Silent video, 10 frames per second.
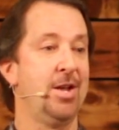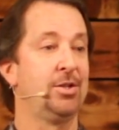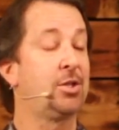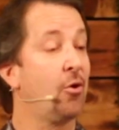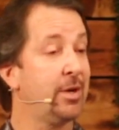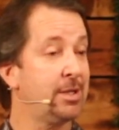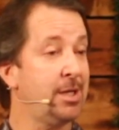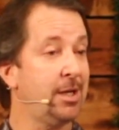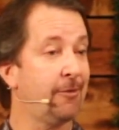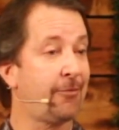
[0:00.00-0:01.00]
So is
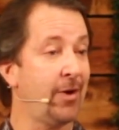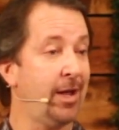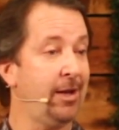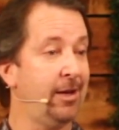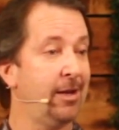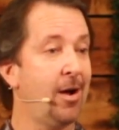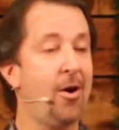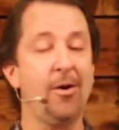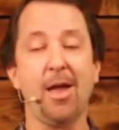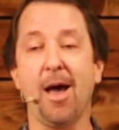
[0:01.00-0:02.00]
he a friend?
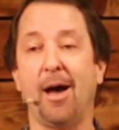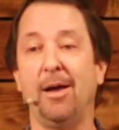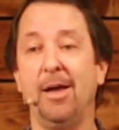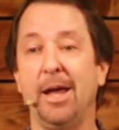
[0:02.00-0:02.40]
Oh yeah.